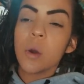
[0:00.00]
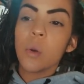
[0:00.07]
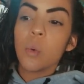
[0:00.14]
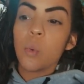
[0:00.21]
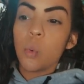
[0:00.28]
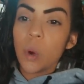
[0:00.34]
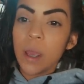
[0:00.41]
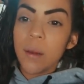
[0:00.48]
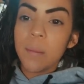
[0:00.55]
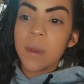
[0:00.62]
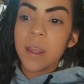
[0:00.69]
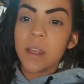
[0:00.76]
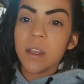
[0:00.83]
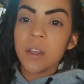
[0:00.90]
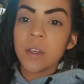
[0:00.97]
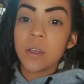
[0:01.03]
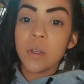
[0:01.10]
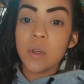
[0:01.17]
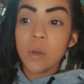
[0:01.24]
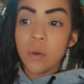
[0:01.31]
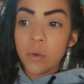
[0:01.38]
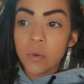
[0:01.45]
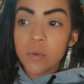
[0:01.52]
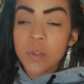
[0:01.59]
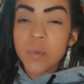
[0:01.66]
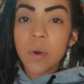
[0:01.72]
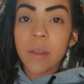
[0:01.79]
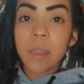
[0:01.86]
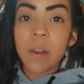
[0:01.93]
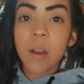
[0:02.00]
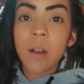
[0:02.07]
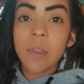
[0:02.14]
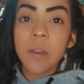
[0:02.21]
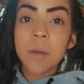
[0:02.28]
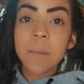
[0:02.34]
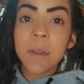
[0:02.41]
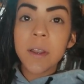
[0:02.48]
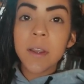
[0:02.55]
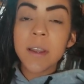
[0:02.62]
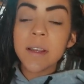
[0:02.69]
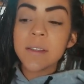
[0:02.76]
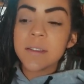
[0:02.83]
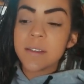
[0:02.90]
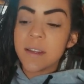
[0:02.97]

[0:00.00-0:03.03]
women use when they're on their periods.